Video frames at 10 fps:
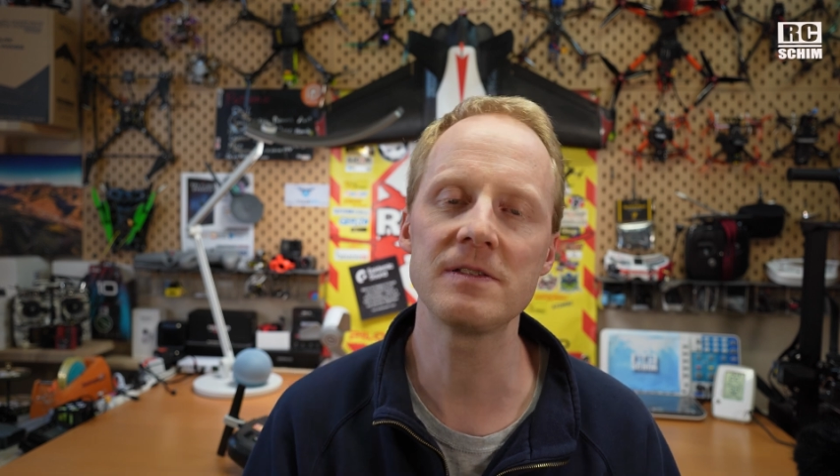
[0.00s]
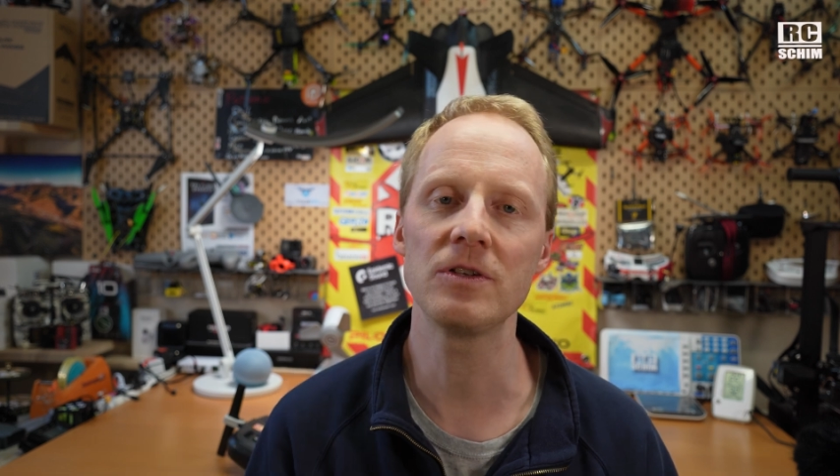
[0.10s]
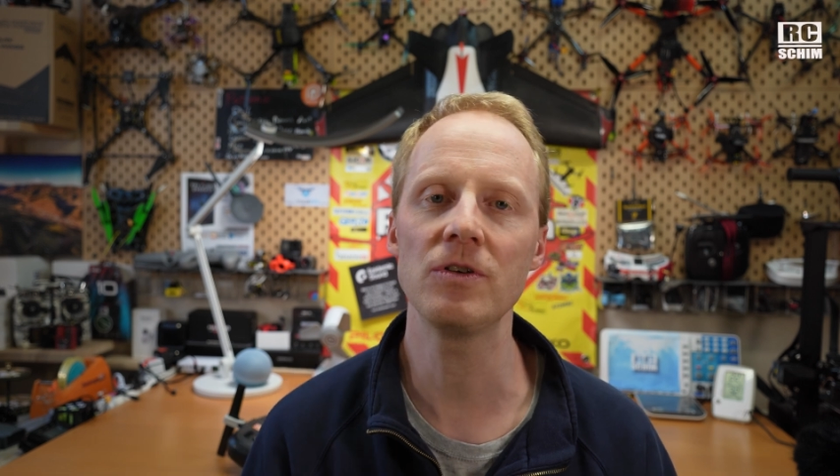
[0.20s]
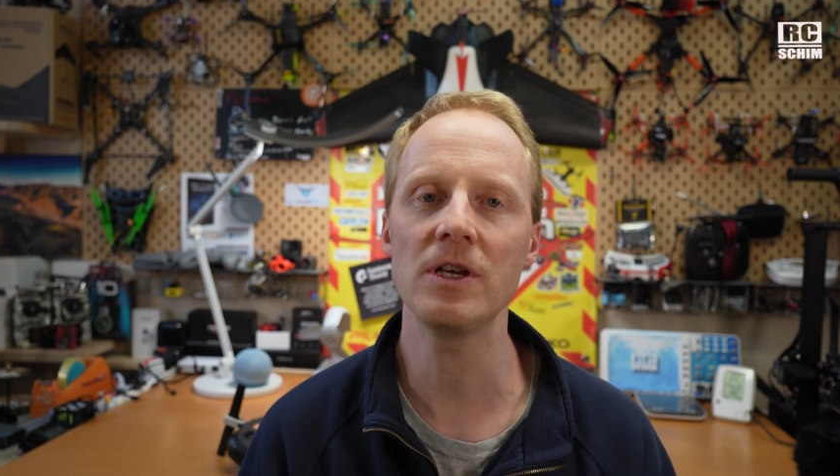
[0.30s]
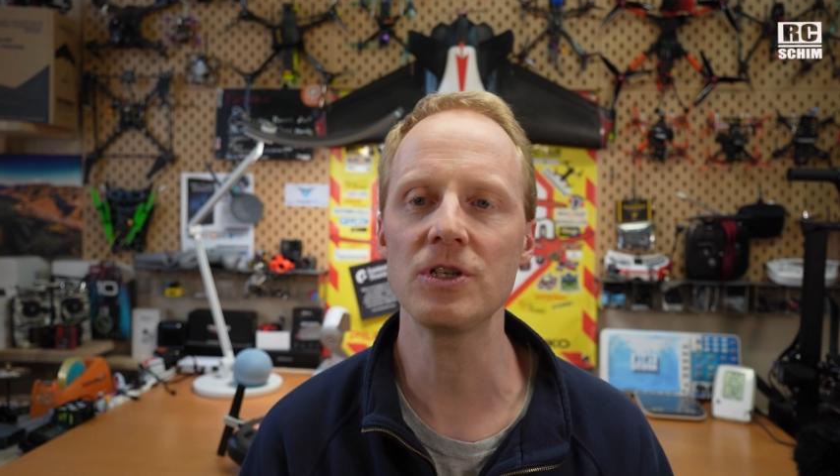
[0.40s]

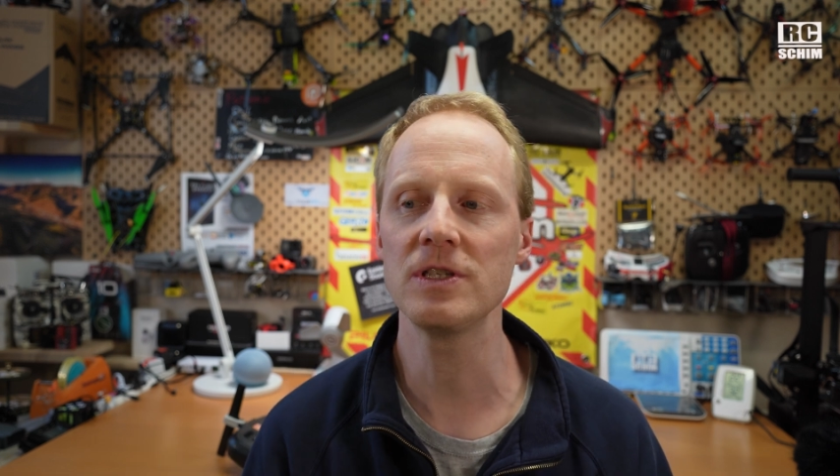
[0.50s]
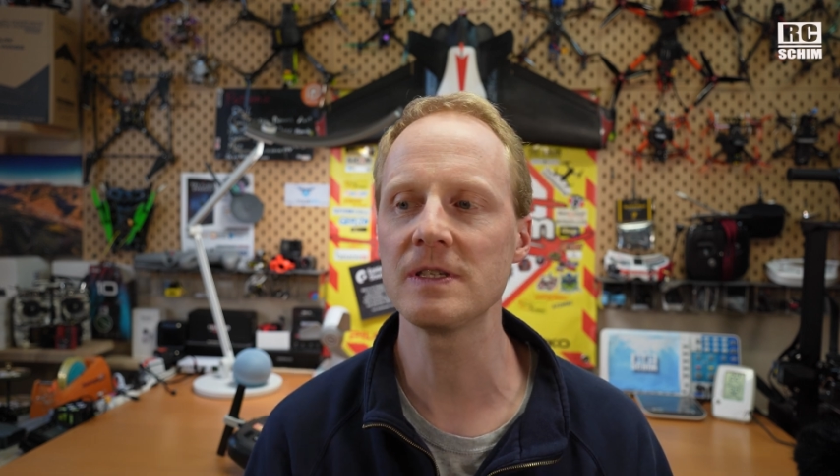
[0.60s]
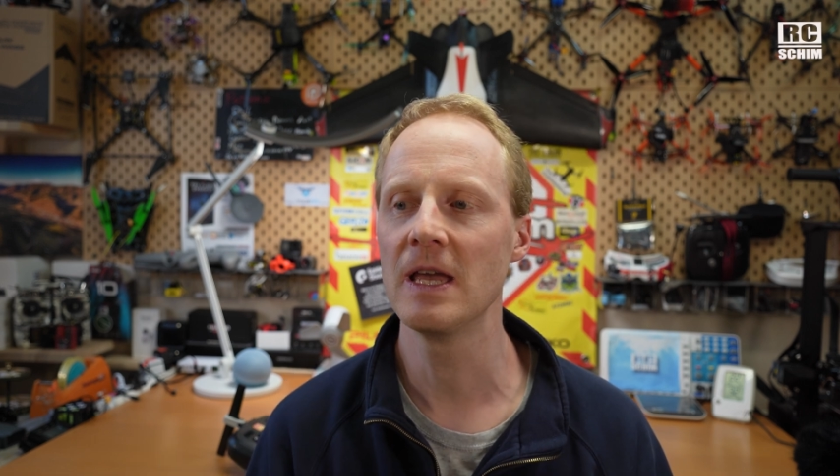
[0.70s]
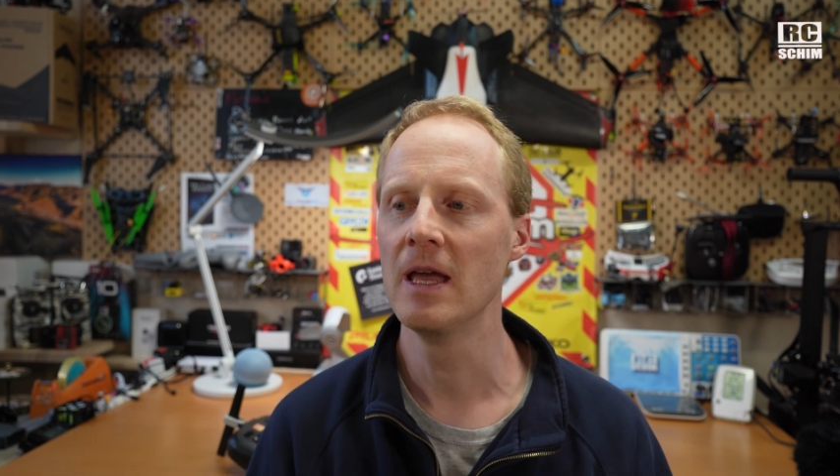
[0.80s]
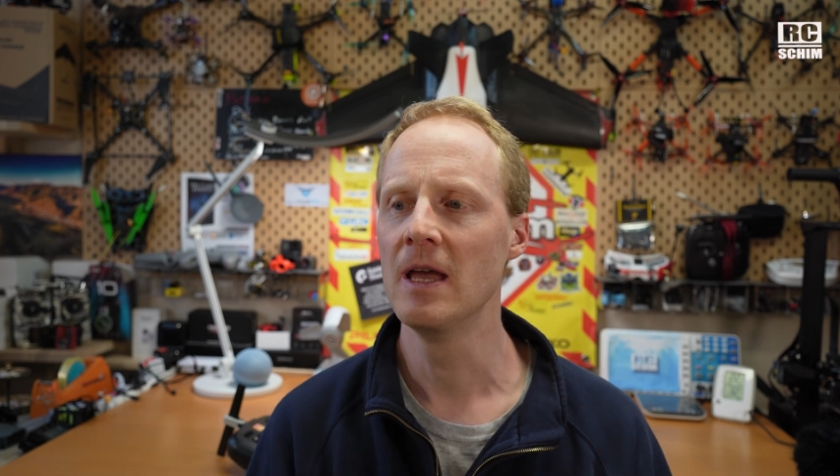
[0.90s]

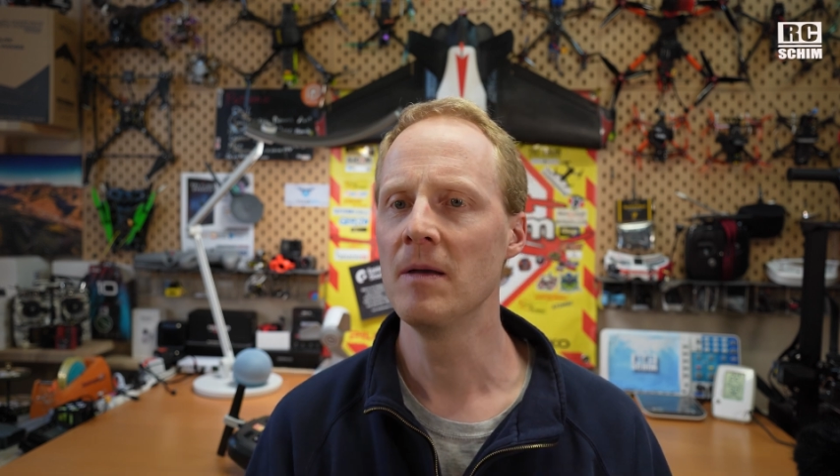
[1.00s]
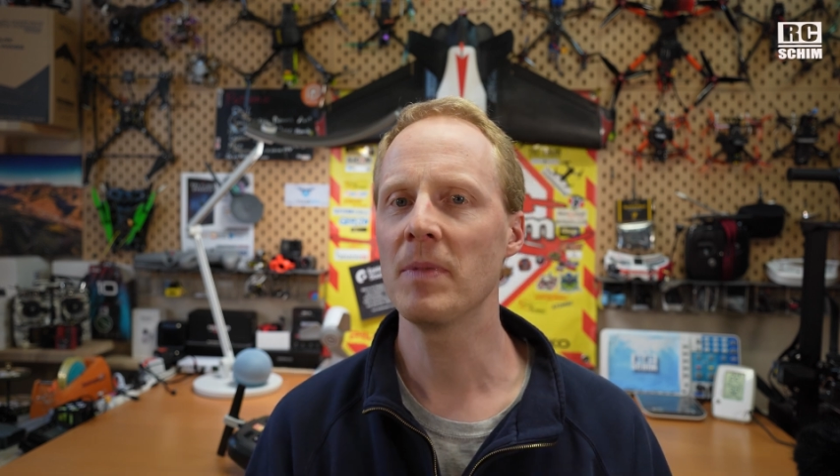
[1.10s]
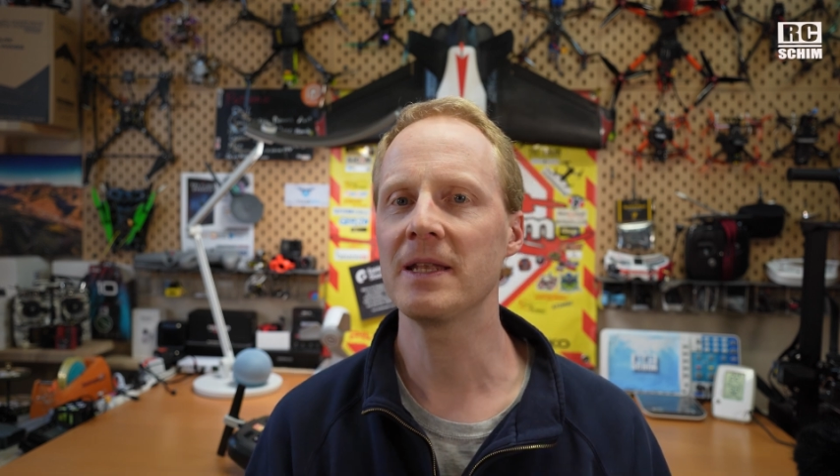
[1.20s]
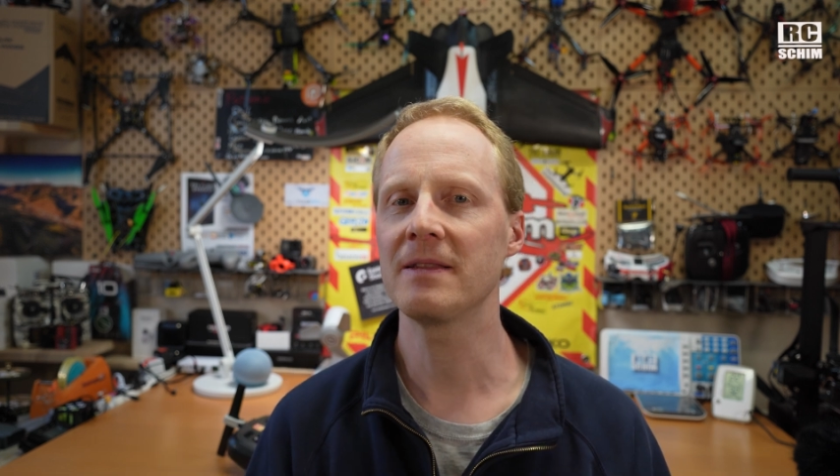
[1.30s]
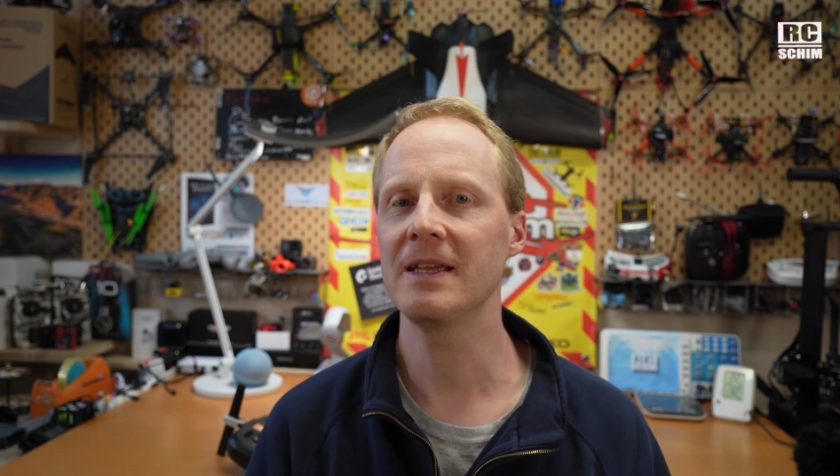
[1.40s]
situations, but